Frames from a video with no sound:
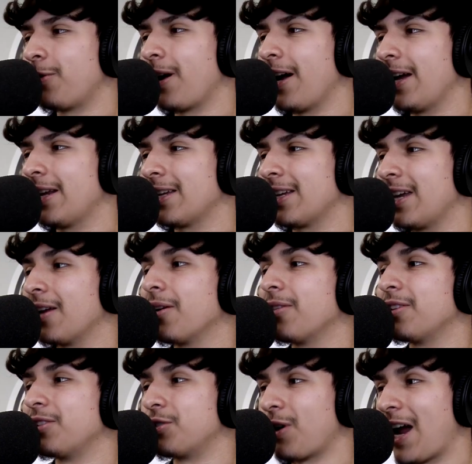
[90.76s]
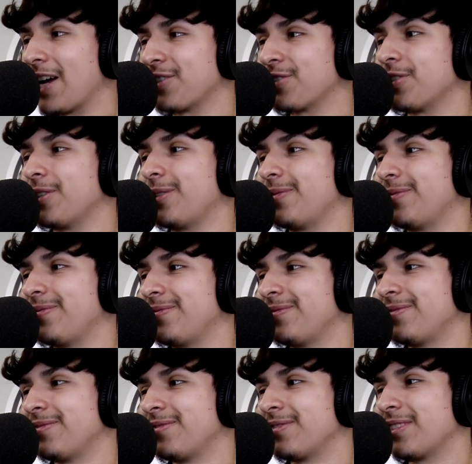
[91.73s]
ride, yeah. get on the dragster.
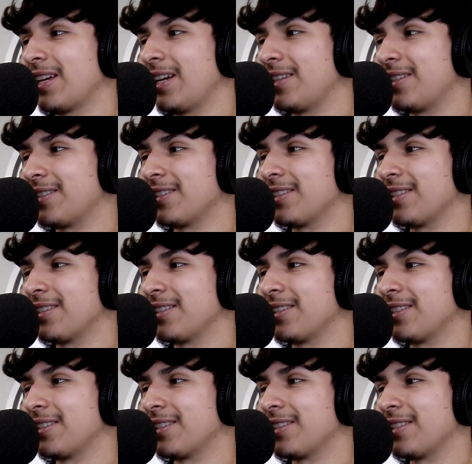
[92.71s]
Really? It's